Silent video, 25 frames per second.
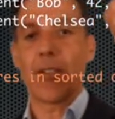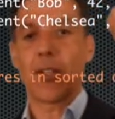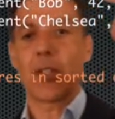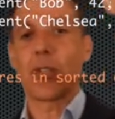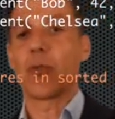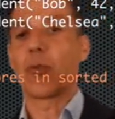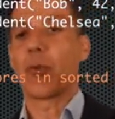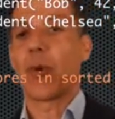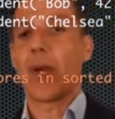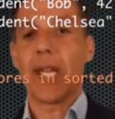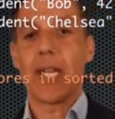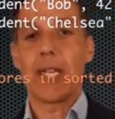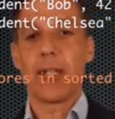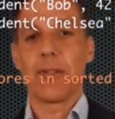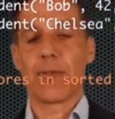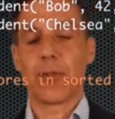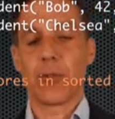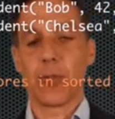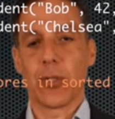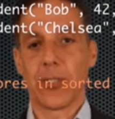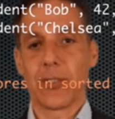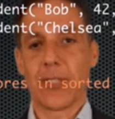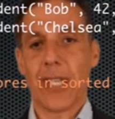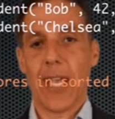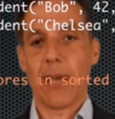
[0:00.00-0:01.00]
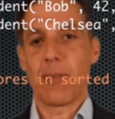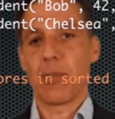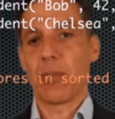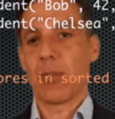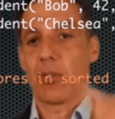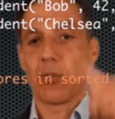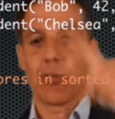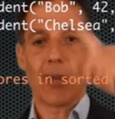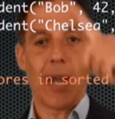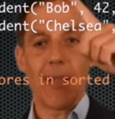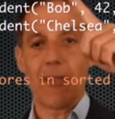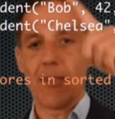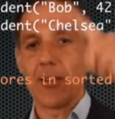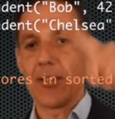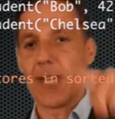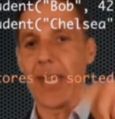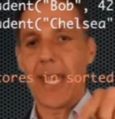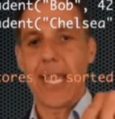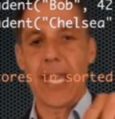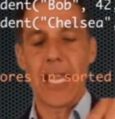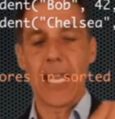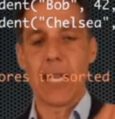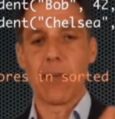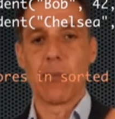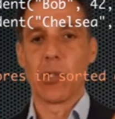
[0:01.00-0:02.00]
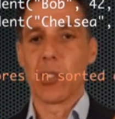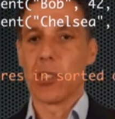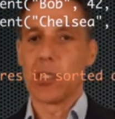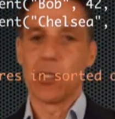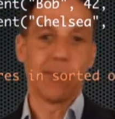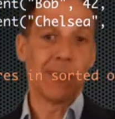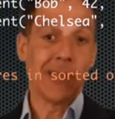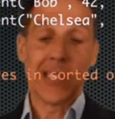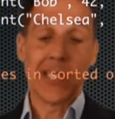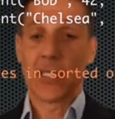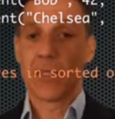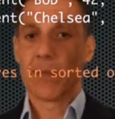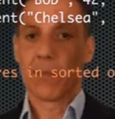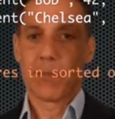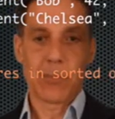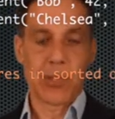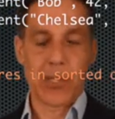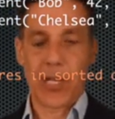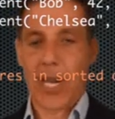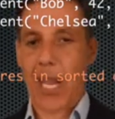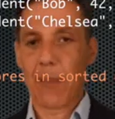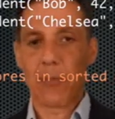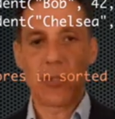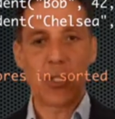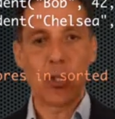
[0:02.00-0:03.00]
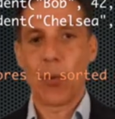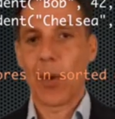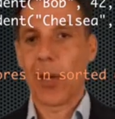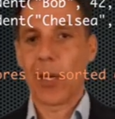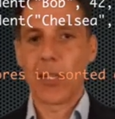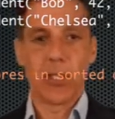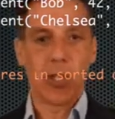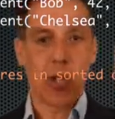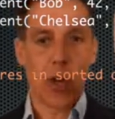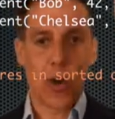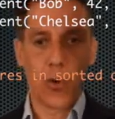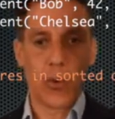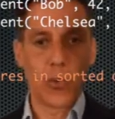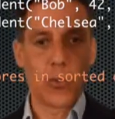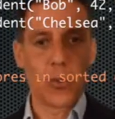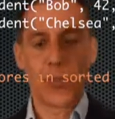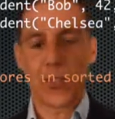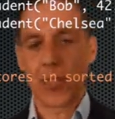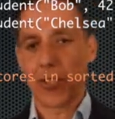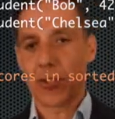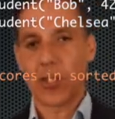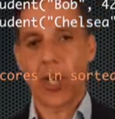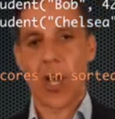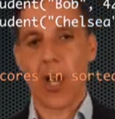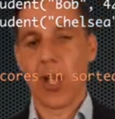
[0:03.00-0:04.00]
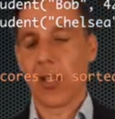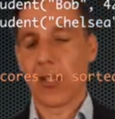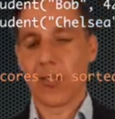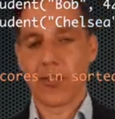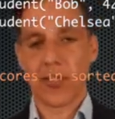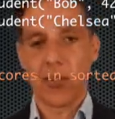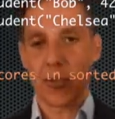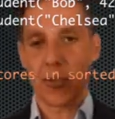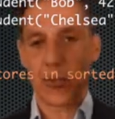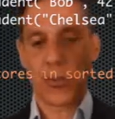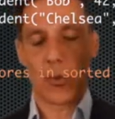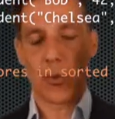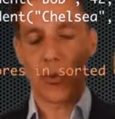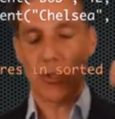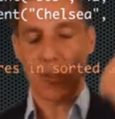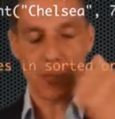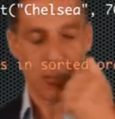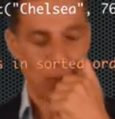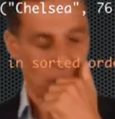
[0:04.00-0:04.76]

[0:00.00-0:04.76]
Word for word: the grade, for example, or on the name, or perhaps you want to know who's the tallest and the shortest